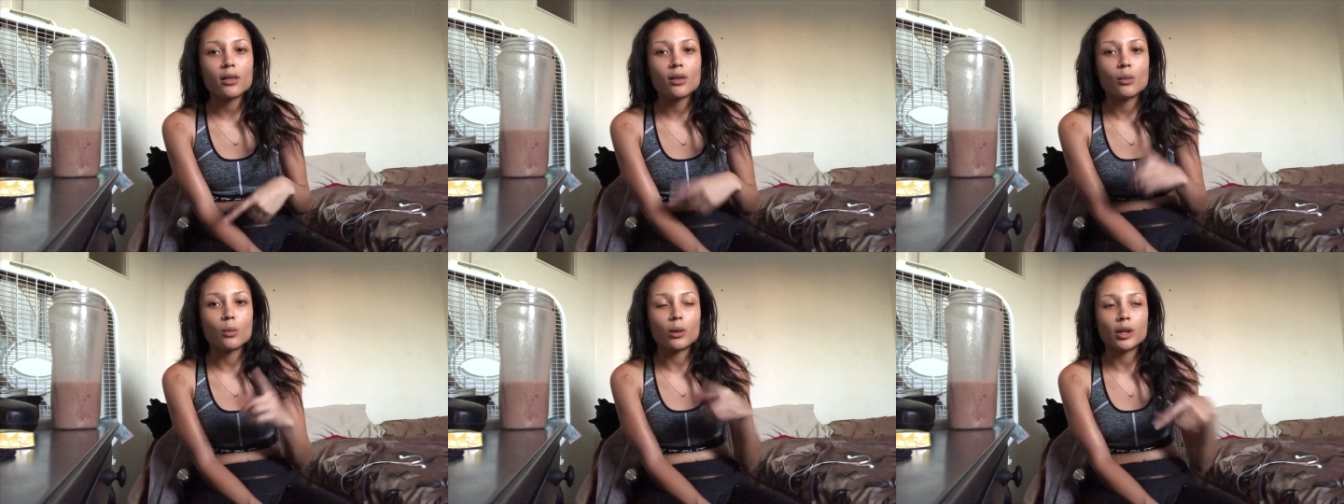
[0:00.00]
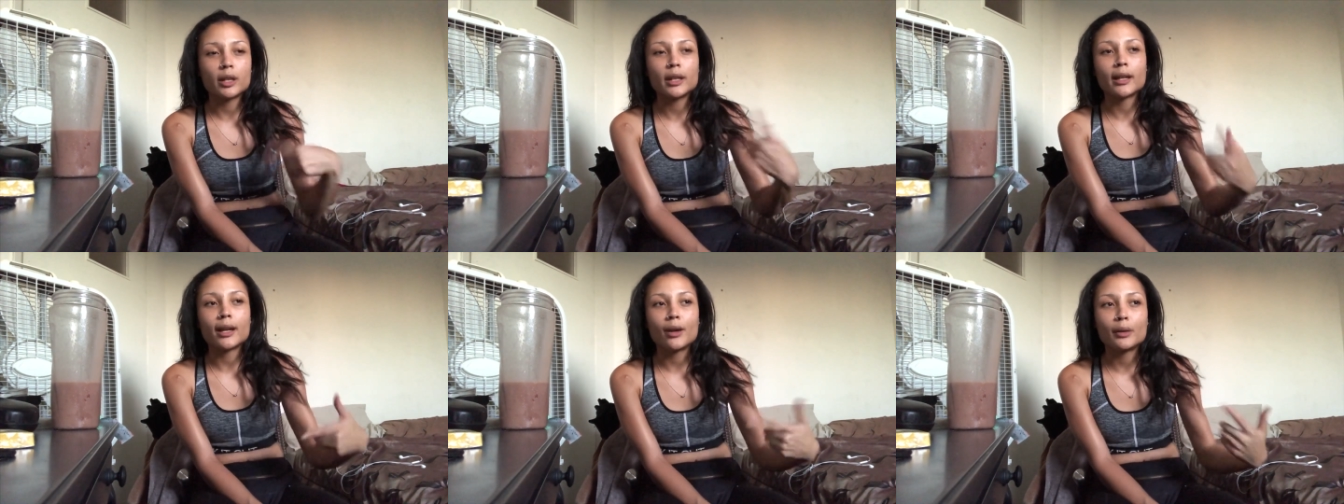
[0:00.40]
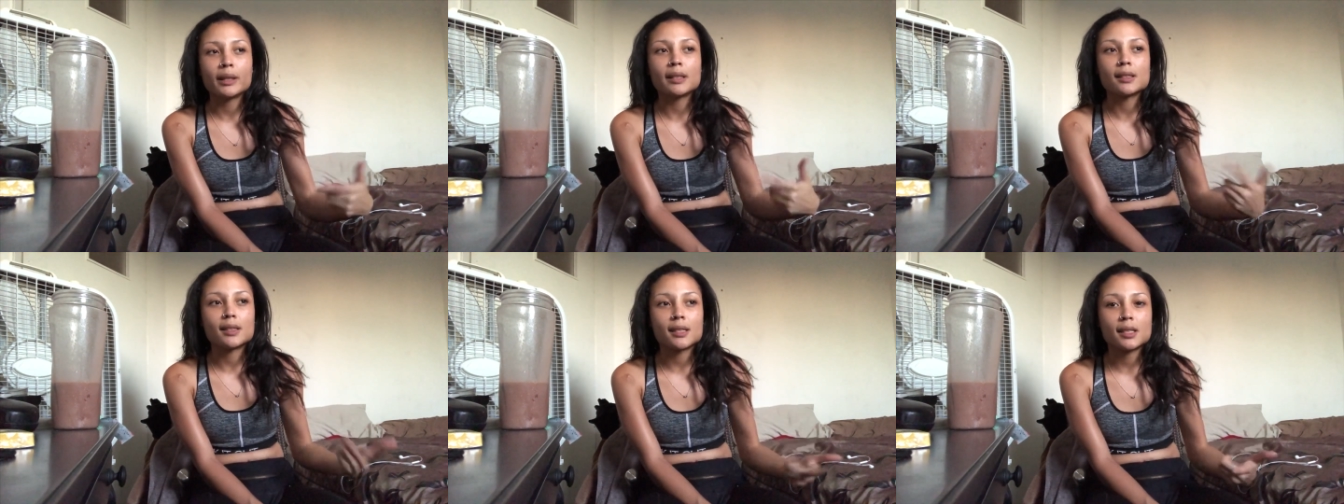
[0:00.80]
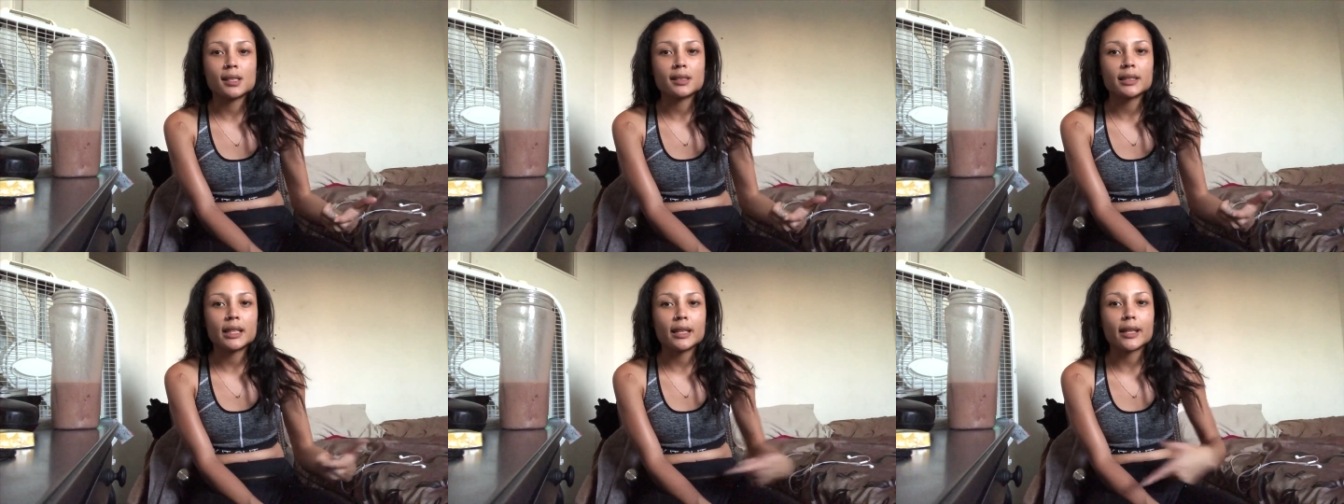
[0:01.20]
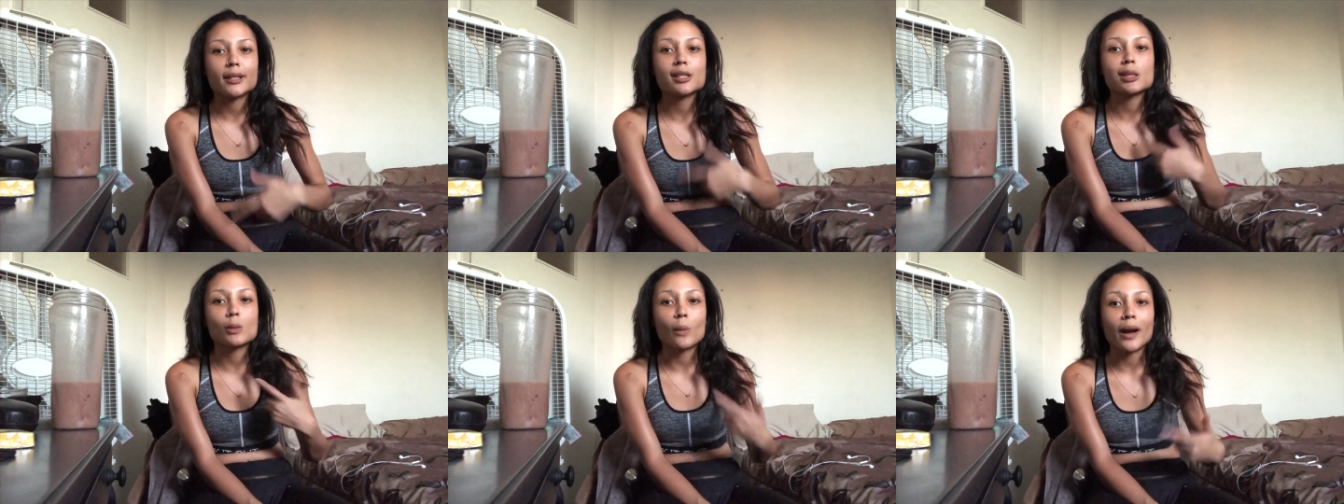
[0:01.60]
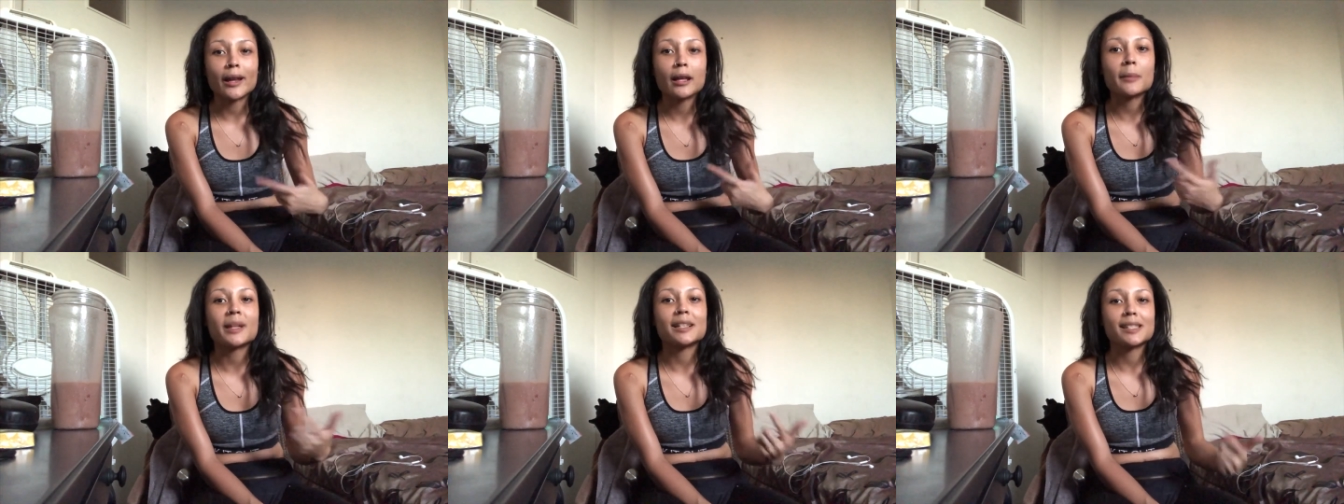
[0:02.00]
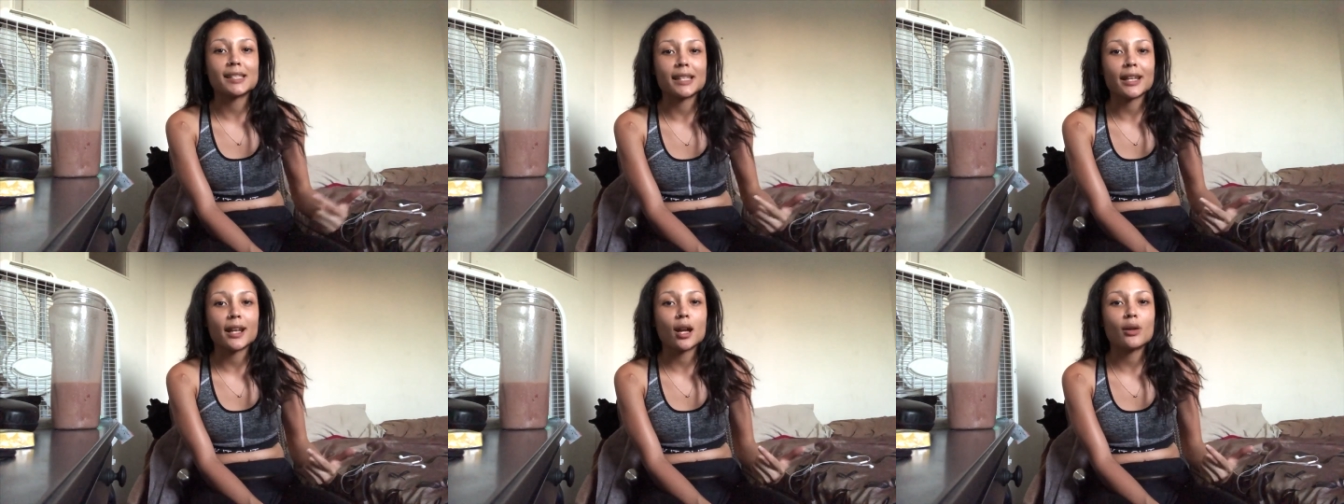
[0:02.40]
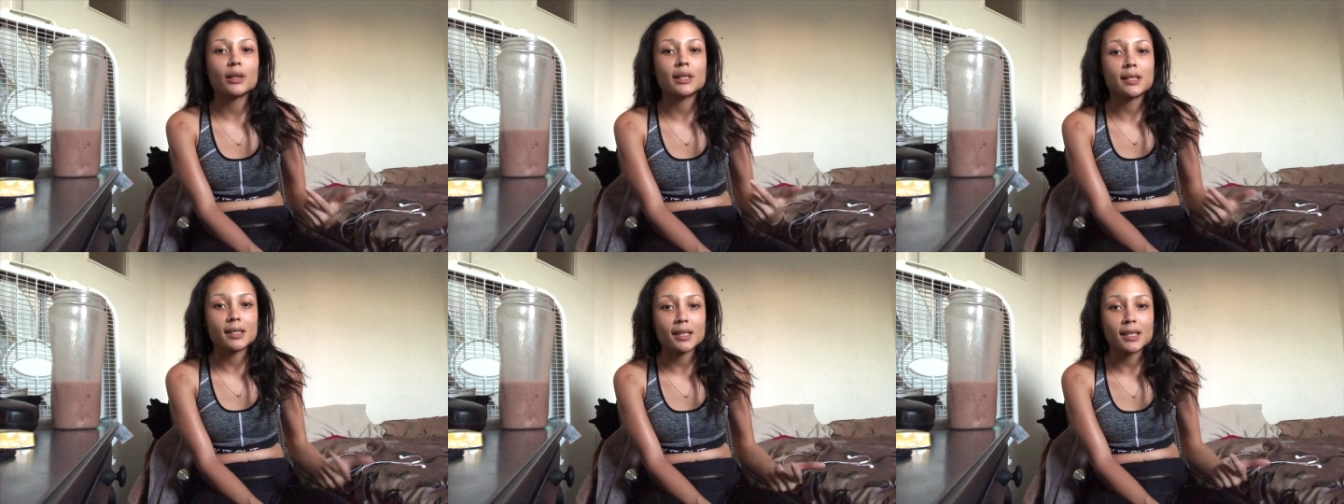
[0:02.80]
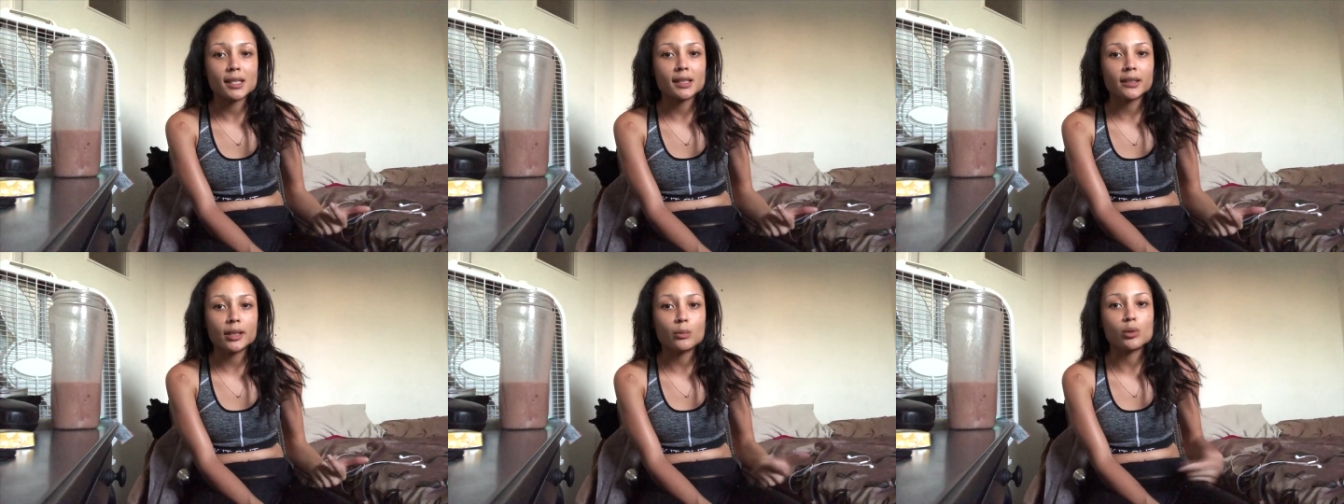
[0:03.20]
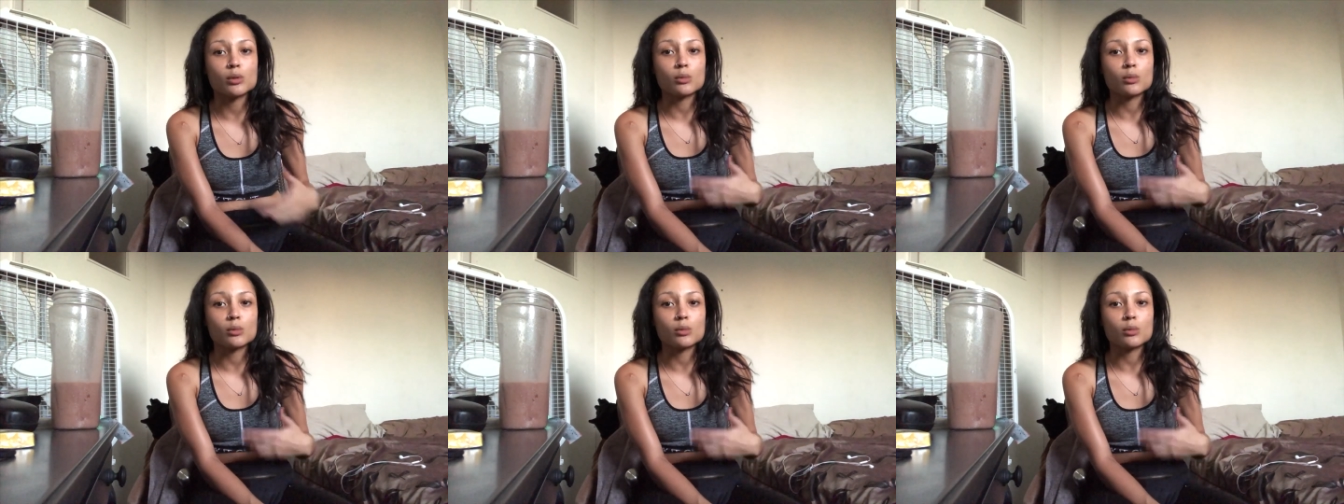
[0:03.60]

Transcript: the working out consistently and like sweating my skin out consistently was